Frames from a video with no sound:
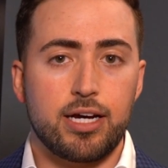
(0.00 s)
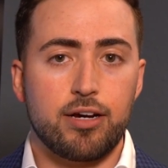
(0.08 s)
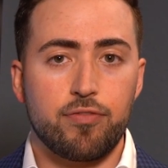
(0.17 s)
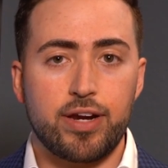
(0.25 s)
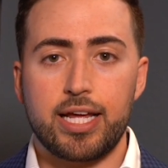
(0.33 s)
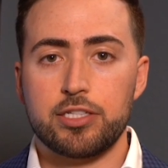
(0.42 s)

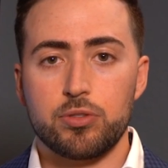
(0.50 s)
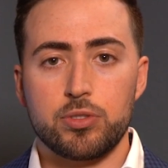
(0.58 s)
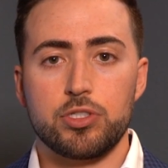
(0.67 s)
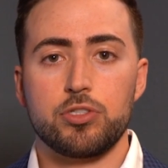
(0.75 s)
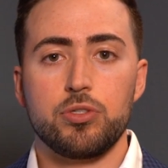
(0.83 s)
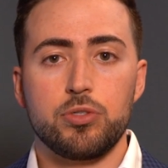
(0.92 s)
financial
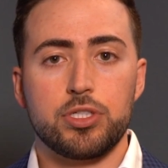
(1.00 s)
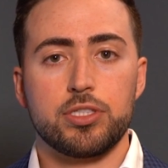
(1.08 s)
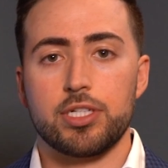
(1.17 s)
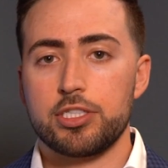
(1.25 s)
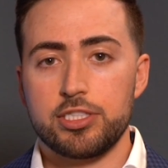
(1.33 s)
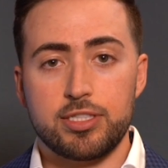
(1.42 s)
institution
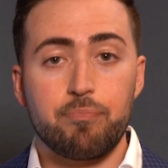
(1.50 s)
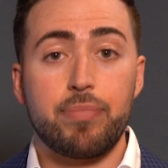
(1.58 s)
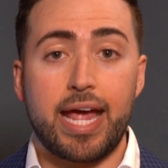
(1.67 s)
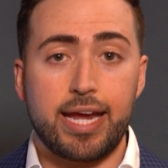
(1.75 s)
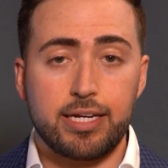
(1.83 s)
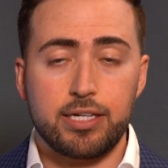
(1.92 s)
such as a
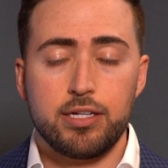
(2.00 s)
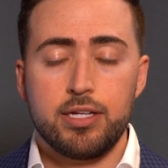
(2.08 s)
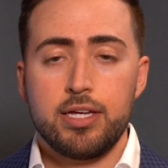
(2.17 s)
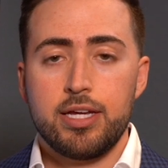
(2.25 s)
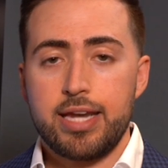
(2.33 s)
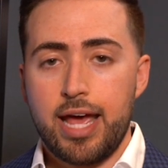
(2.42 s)
bank.
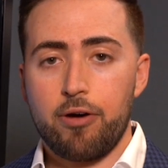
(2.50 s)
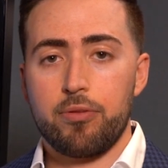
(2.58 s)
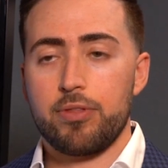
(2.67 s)
Now,